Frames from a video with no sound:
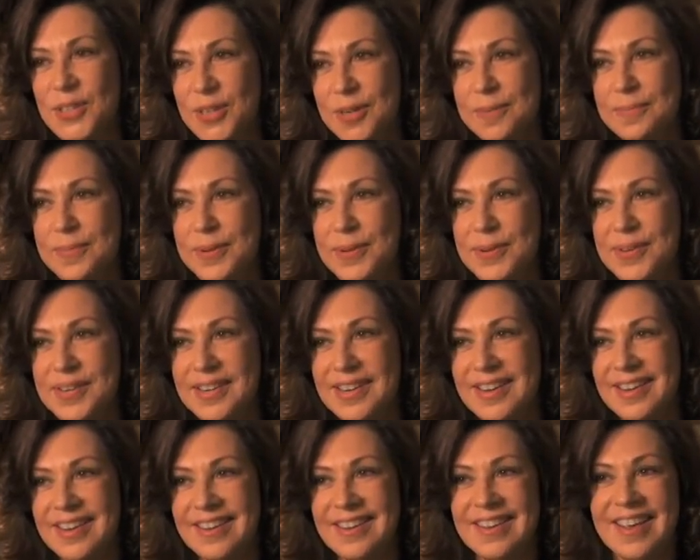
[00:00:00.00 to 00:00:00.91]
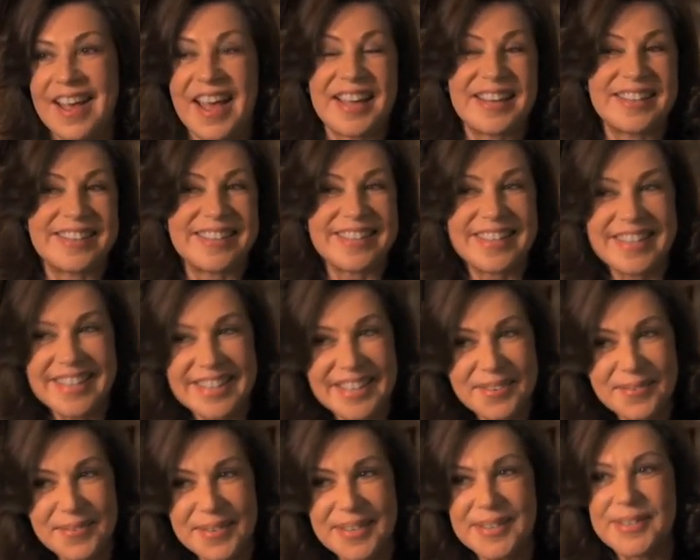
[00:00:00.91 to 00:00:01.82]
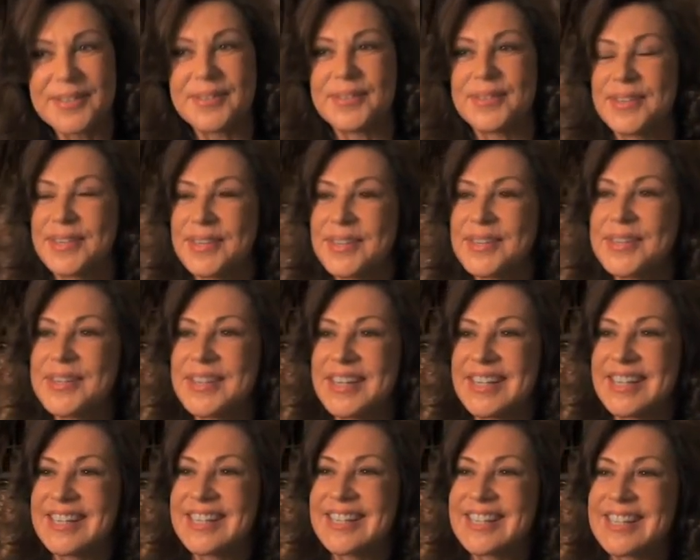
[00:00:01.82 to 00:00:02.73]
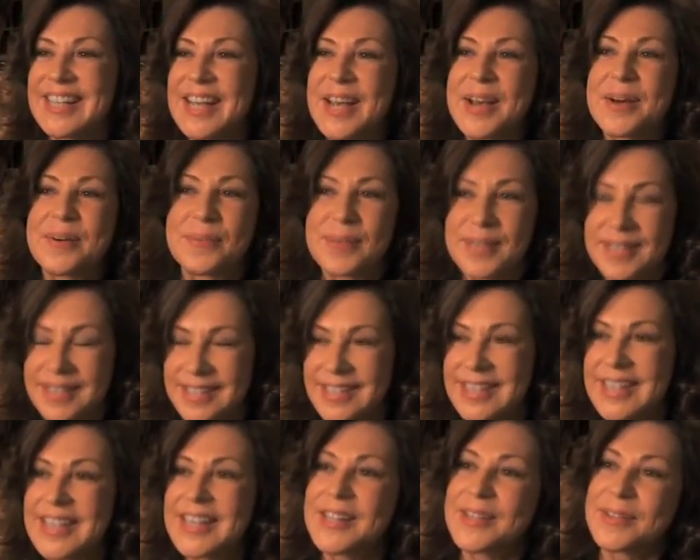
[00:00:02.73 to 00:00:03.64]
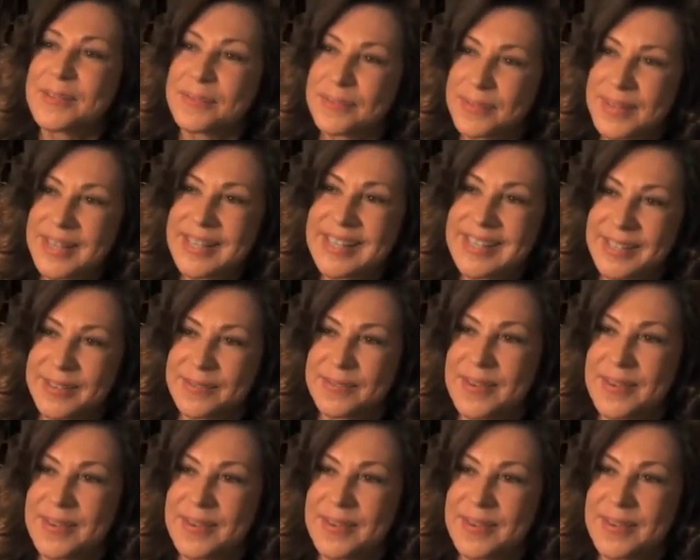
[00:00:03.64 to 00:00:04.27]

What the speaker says: community and anyone who's curious will attend the Reason